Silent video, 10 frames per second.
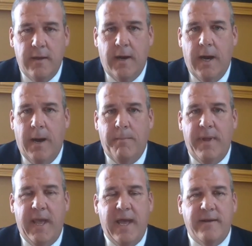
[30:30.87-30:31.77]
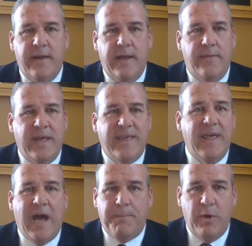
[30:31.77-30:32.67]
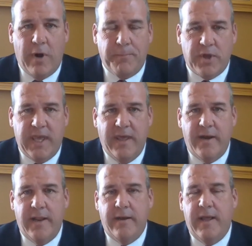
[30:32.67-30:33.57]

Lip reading: and they cannot be replicated.